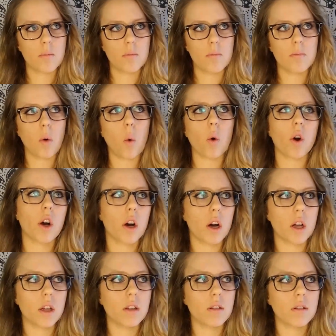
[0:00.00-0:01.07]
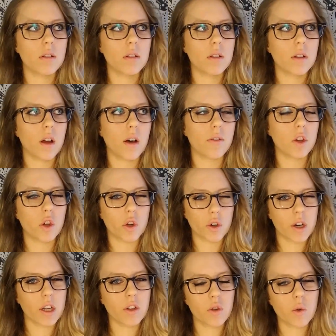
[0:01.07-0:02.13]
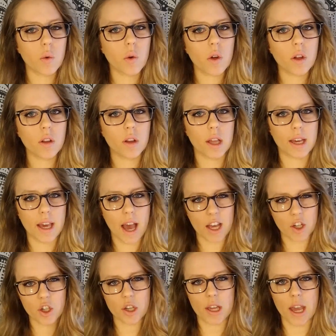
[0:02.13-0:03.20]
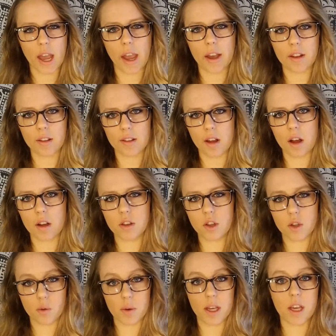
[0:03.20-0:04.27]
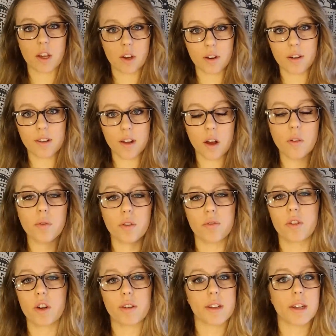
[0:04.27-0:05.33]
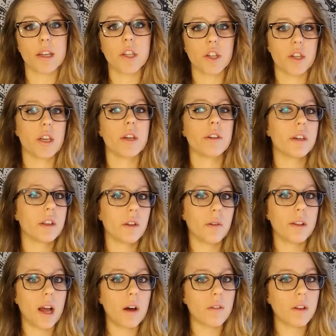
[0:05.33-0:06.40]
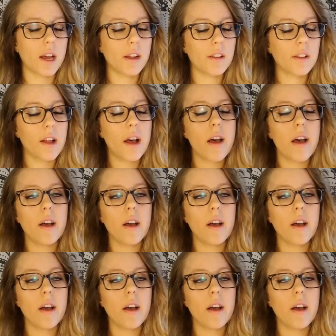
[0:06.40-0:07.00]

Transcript: more of a learning tool, like actually hands-on doing it yourself, reverse engineering those outlines.